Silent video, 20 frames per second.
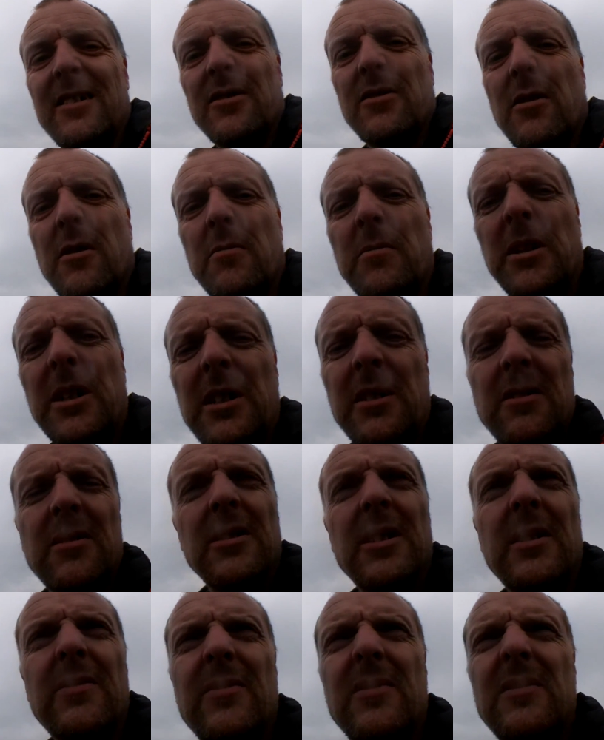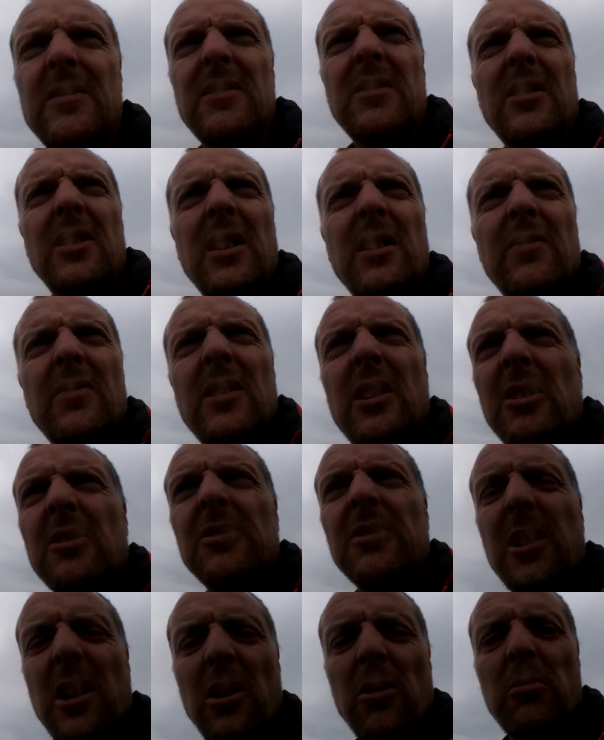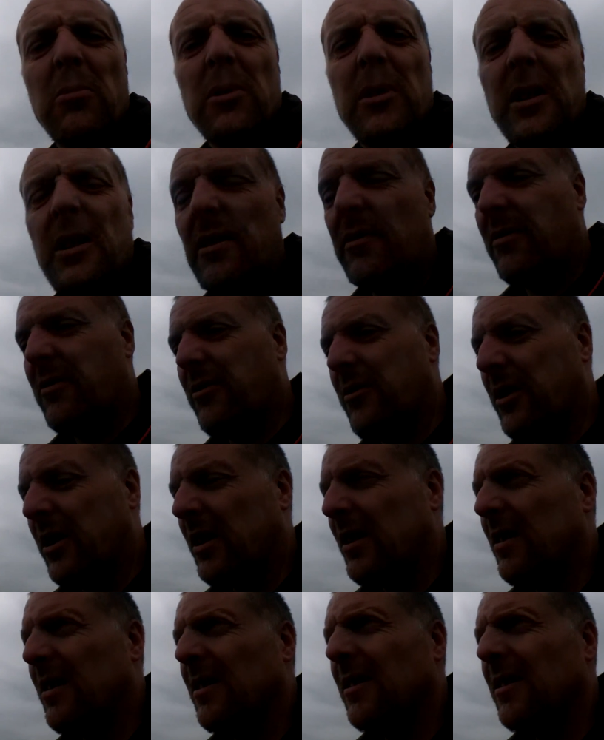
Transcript: know what I mean? I haven't lost hope in everything.